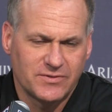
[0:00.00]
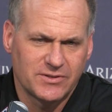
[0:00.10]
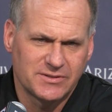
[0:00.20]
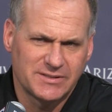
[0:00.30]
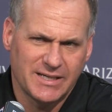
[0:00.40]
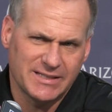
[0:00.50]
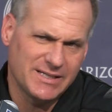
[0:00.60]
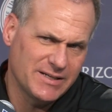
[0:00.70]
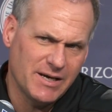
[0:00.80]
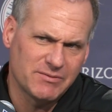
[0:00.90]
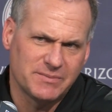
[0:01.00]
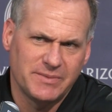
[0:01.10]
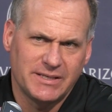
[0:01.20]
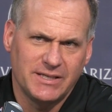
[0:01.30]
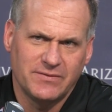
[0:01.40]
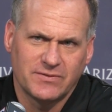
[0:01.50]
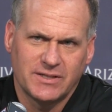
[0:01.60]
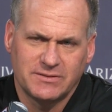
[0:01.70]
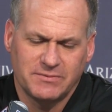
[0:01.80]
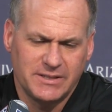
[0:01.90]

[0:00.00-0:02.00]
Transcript: first and second down. That was a big key for us.